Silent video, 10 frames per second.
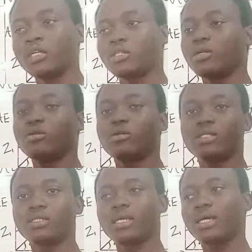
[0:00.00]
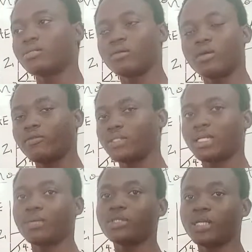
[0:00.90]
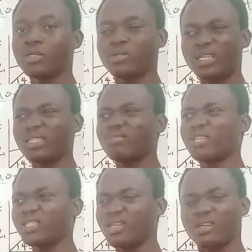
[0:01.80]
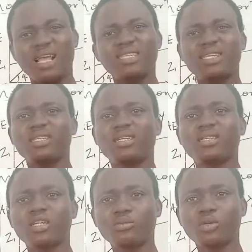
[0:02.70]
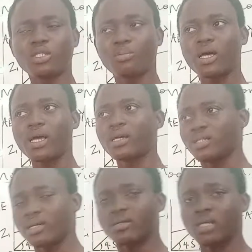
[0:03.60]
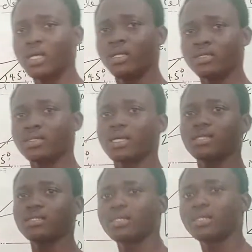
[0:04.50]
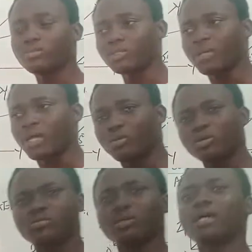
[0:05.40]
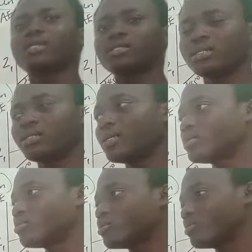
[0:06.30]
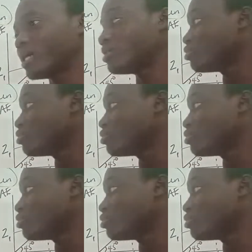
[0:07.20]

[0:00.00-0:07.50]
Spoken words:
So you're going to understand all of this that I'm saying. So there's a class dedicated to multiplier. Yeah, there's a class dedicated to multiplier. One or two classes dedicated to multiplier.